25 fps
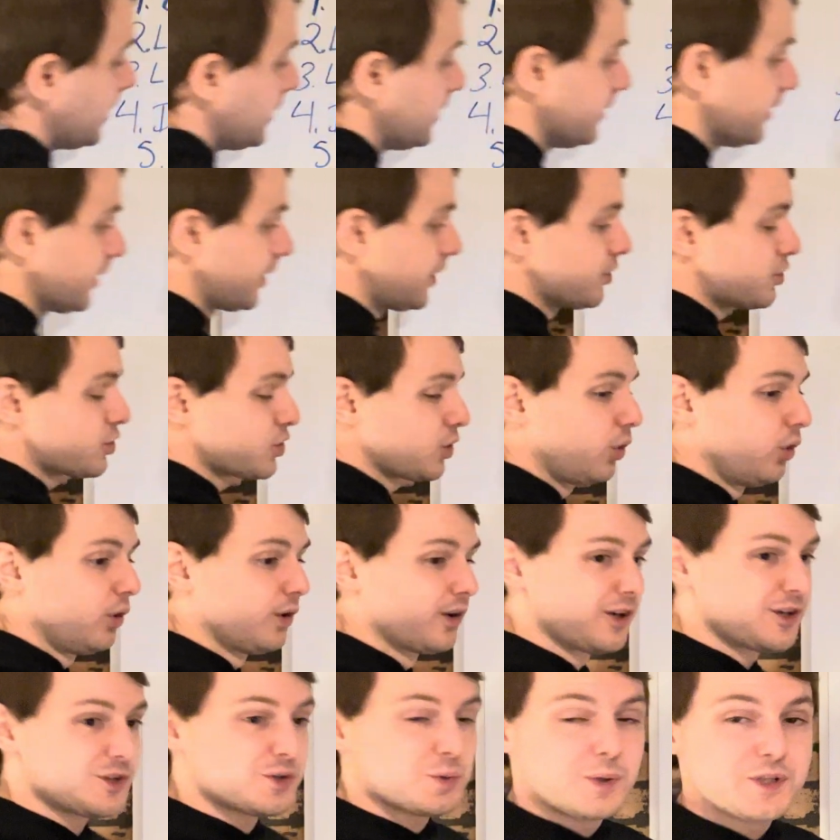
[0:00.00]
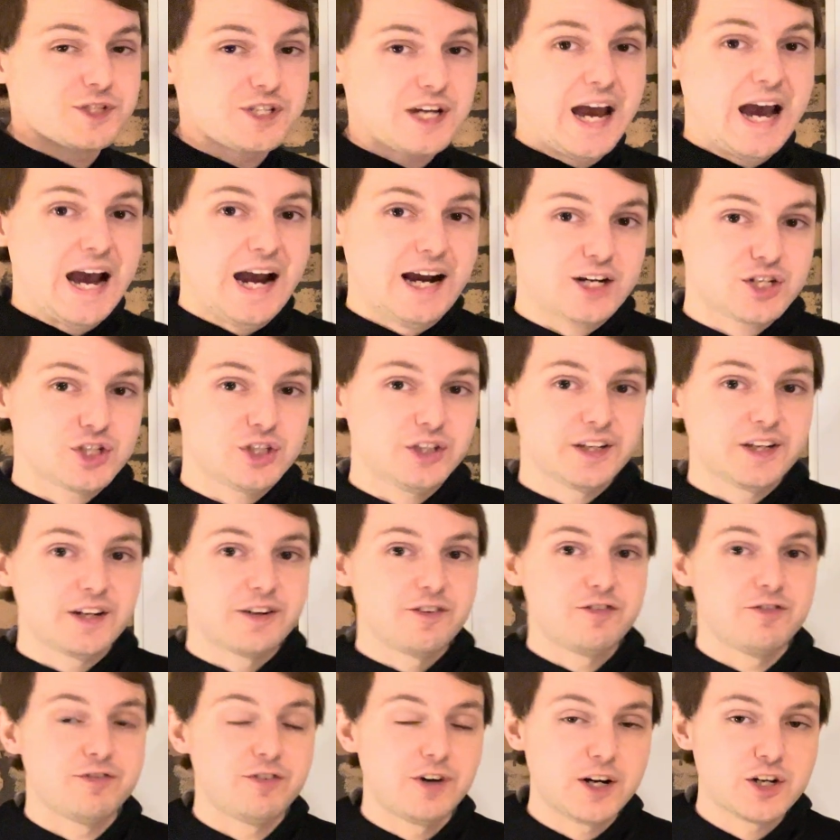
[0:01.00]
The controller is what's actually going
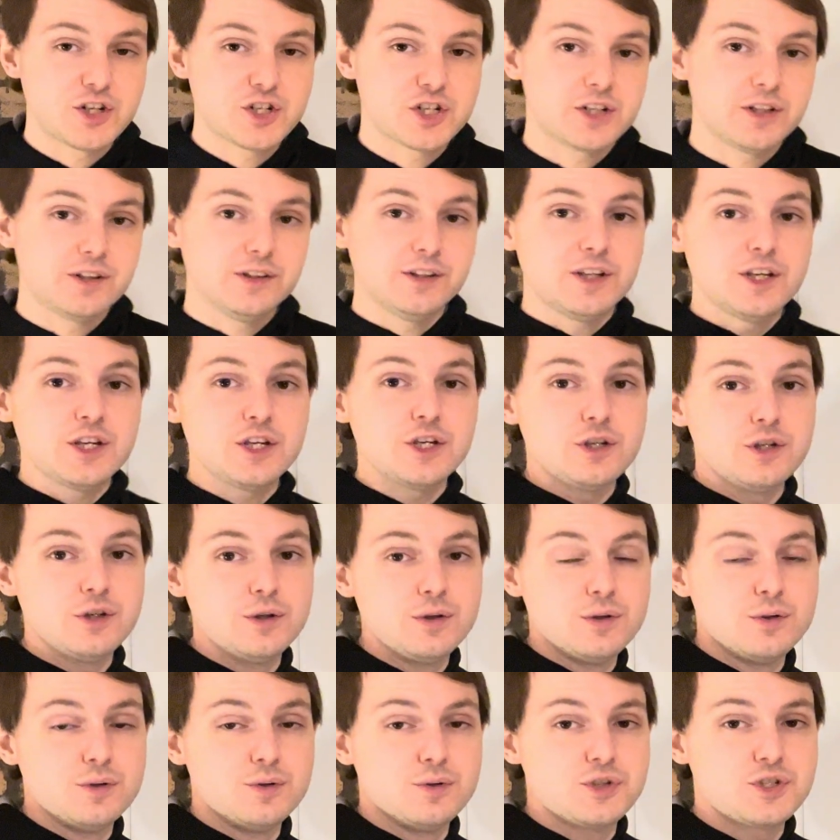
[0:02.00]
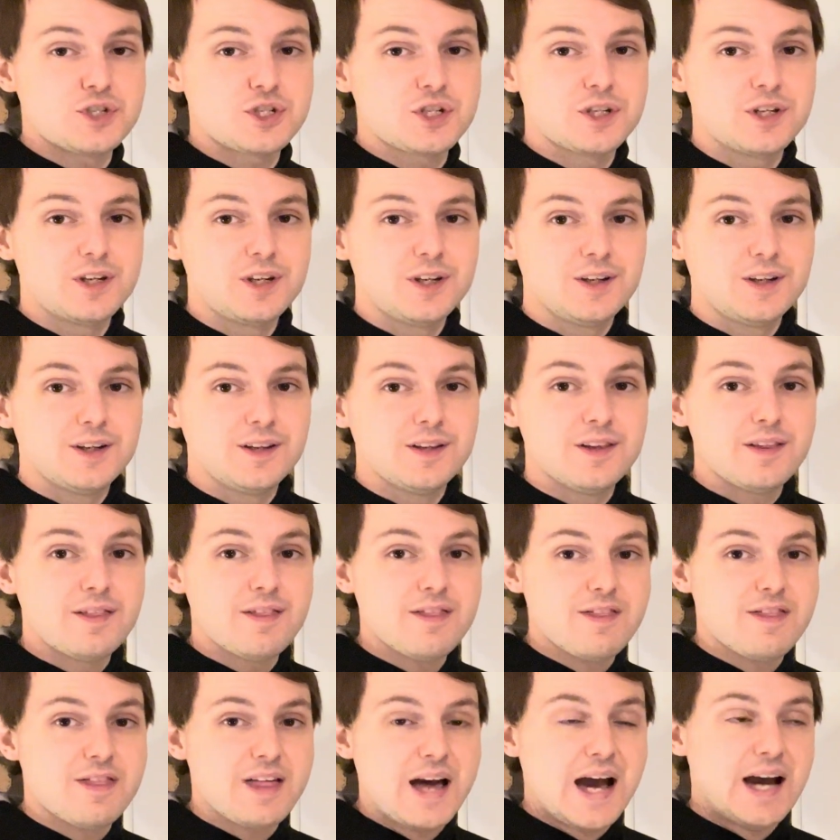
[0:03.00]
to functionally use
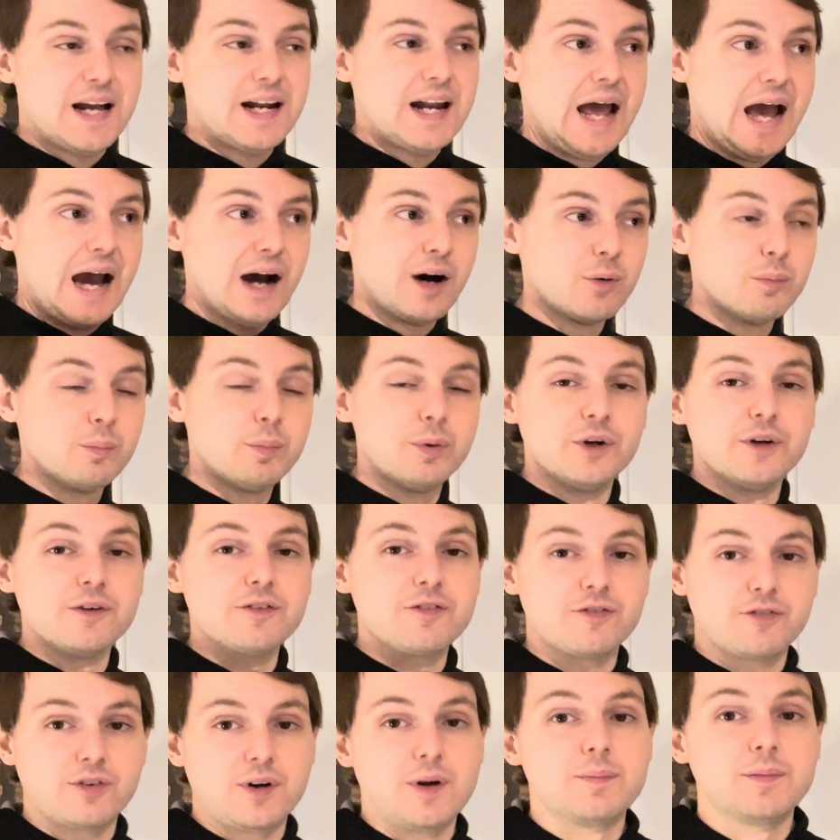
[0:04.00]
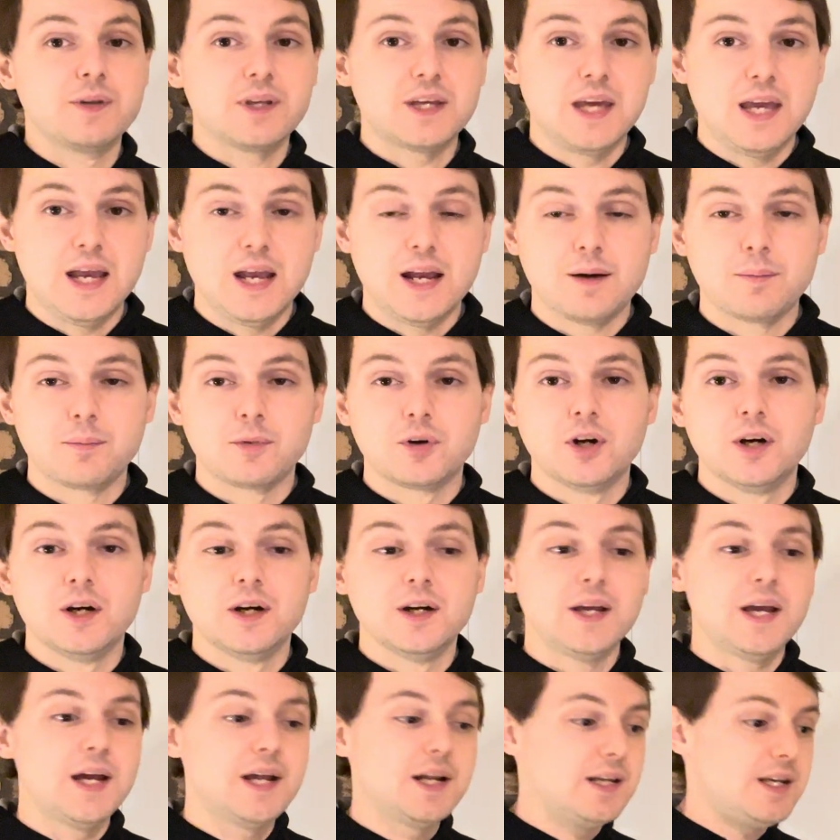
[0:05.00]
that output from the camera
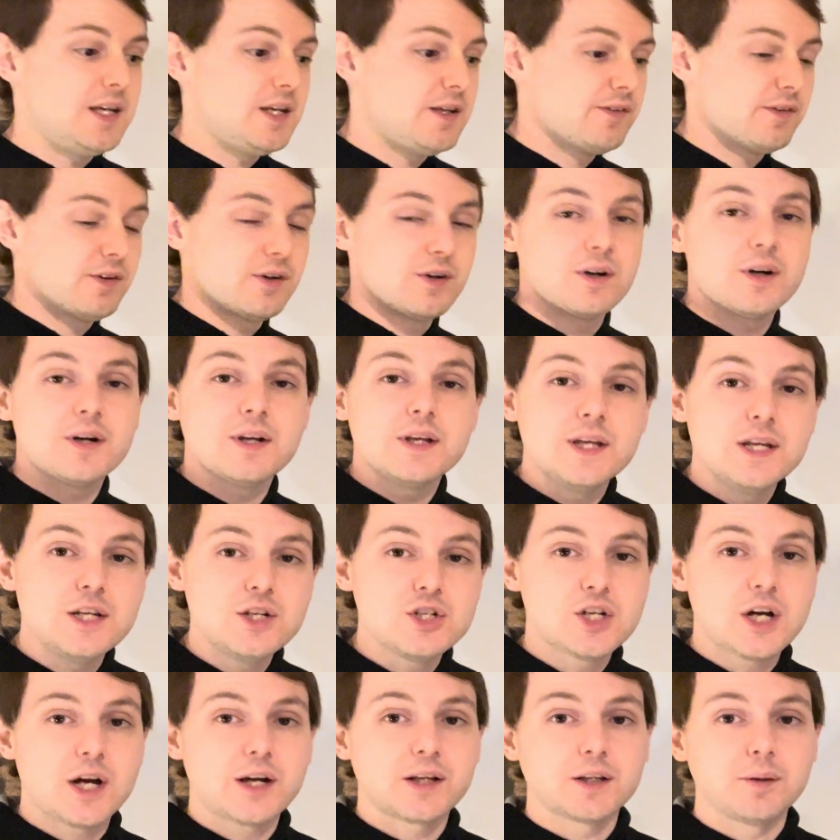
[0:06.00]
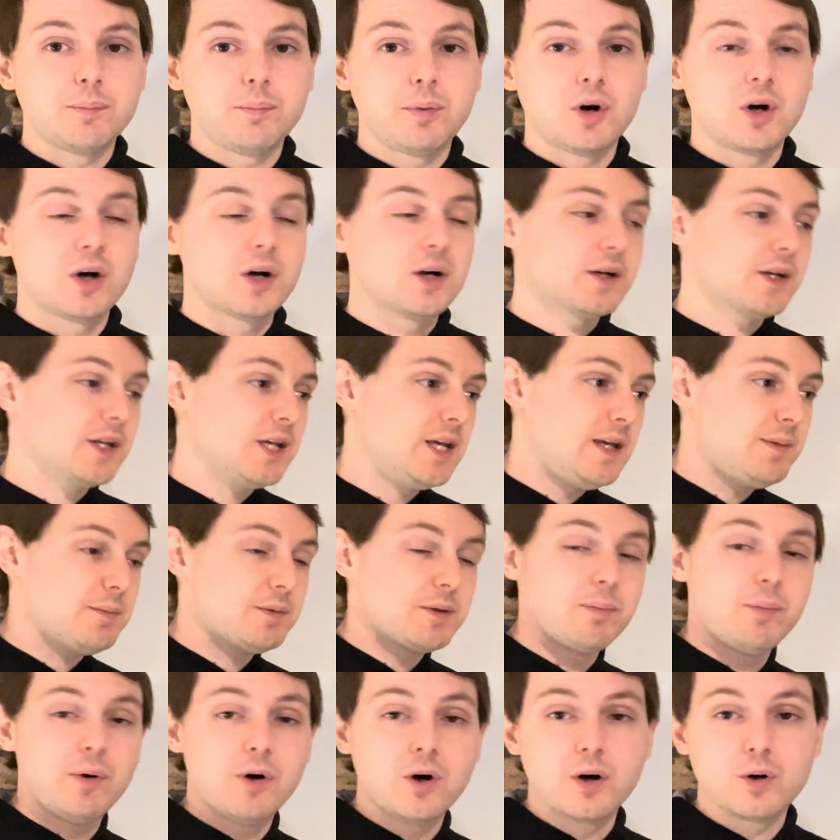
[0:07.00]
and either eject the part, keep the
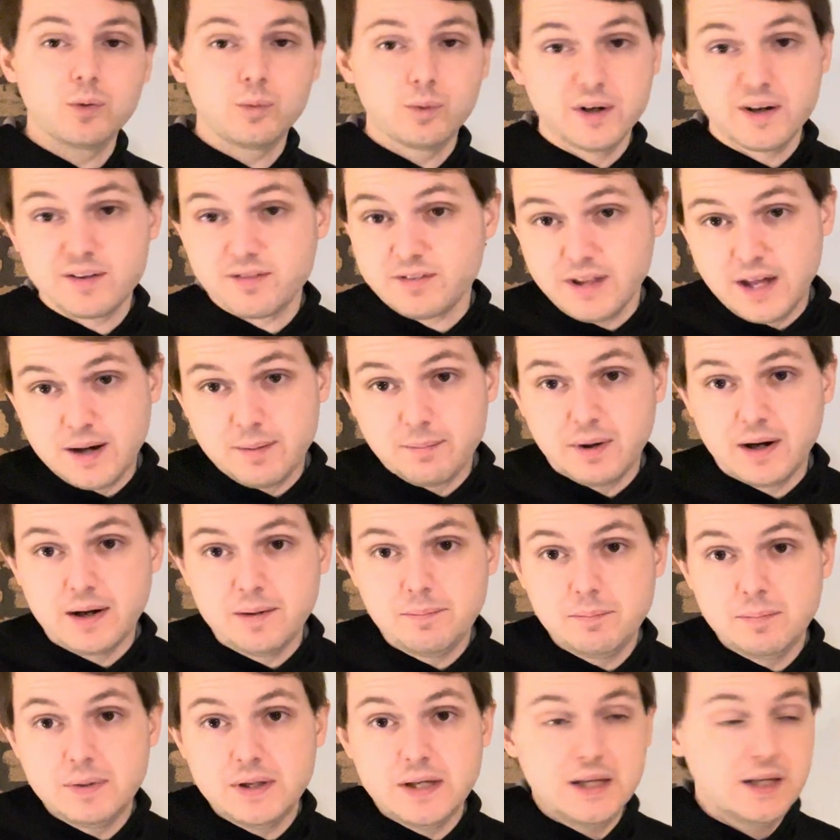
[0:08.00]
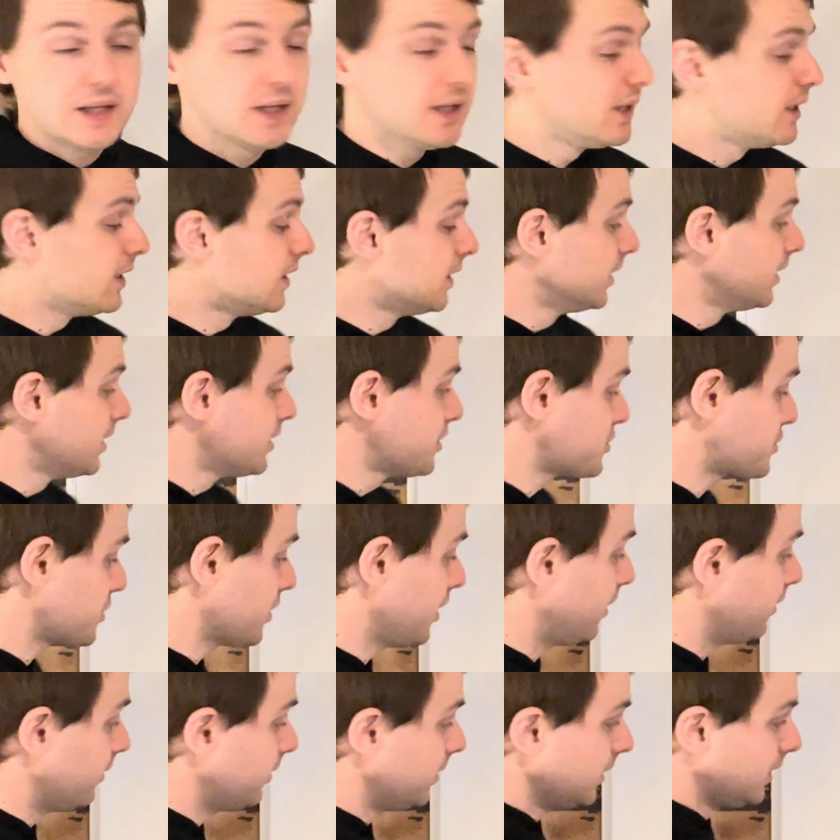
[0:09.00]
part, whatever that might be.
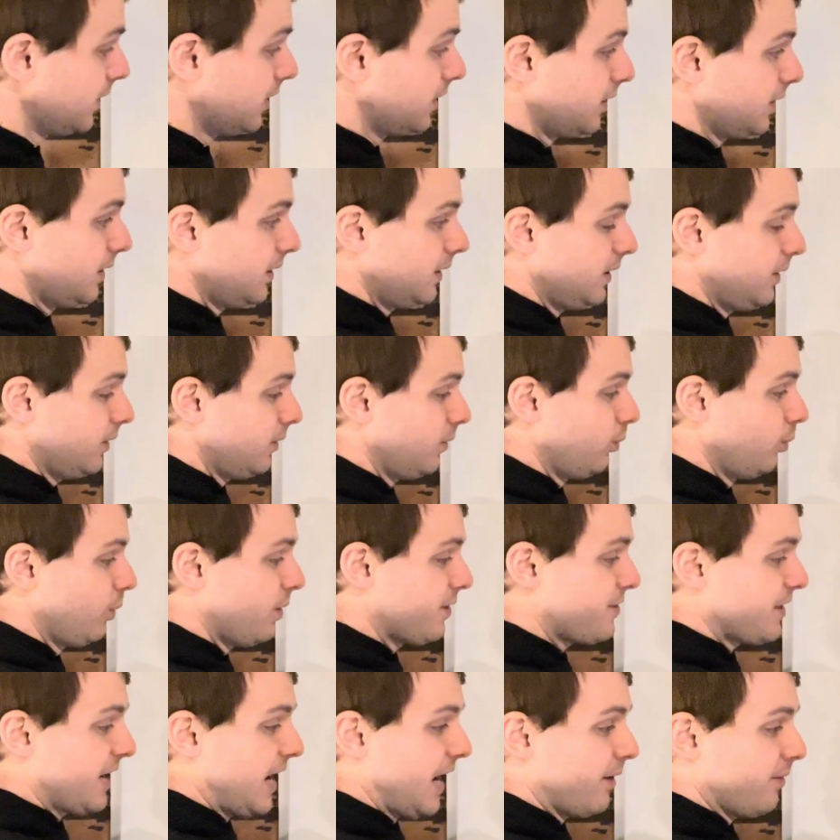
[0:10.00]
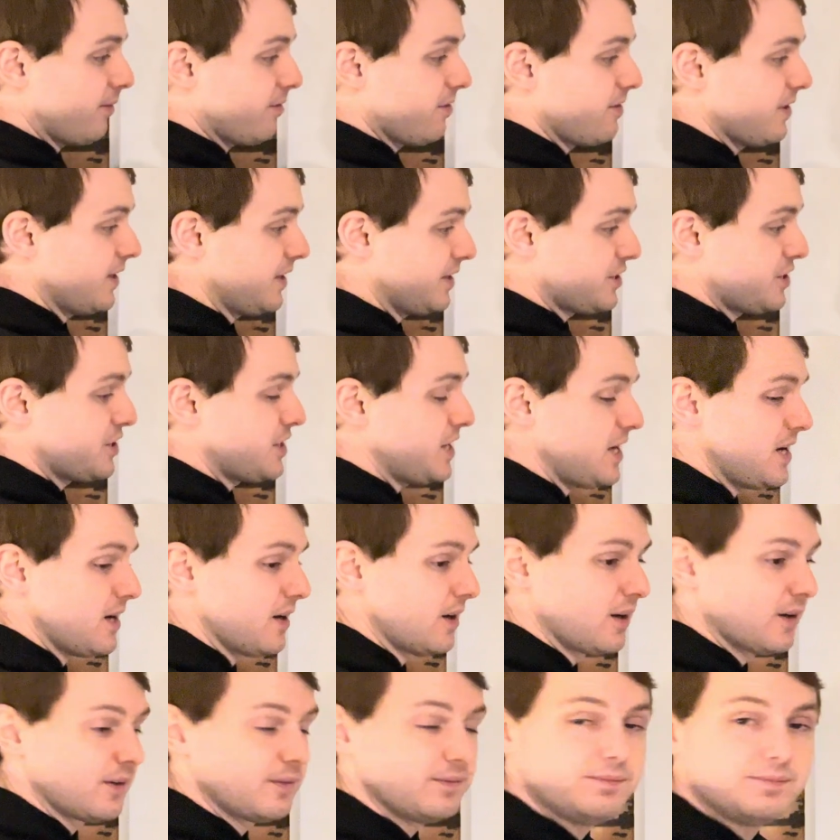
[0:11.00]
So without this
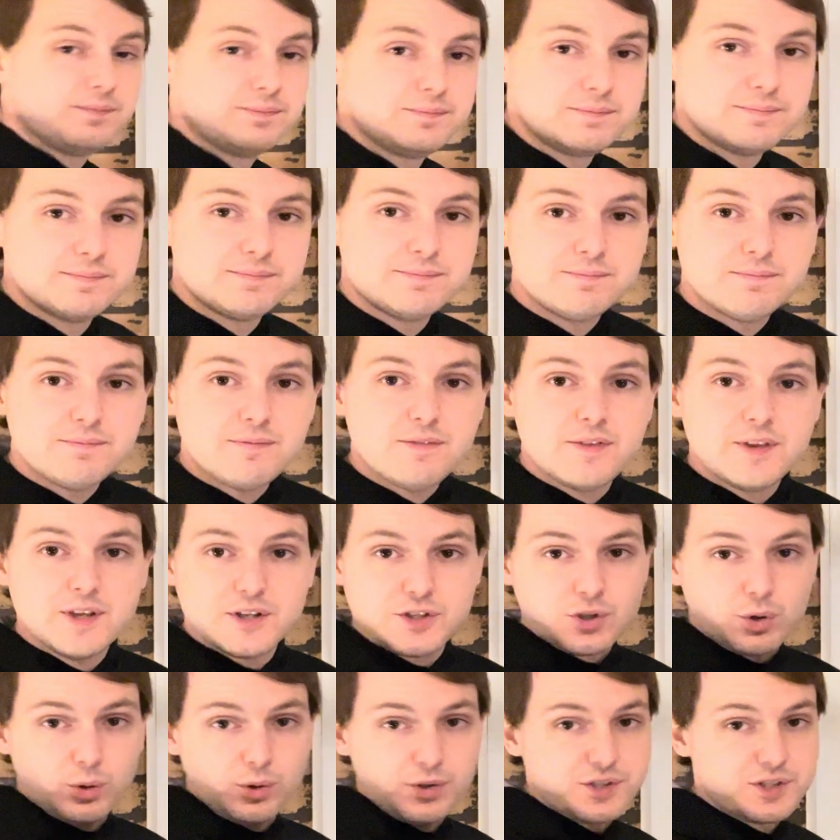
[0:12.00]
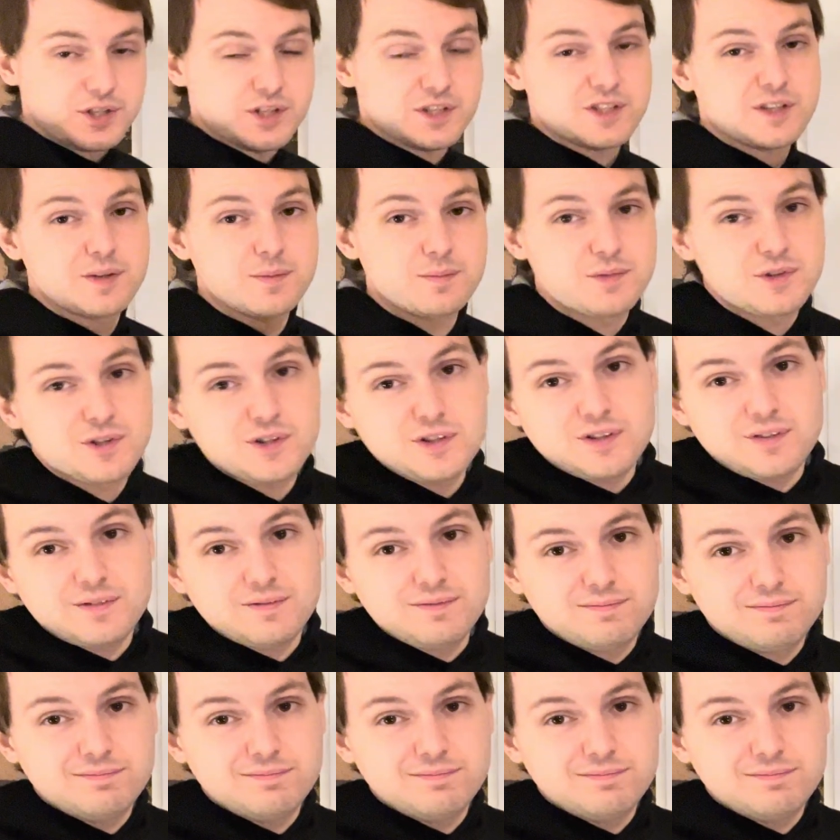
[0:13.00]
here, this whole system's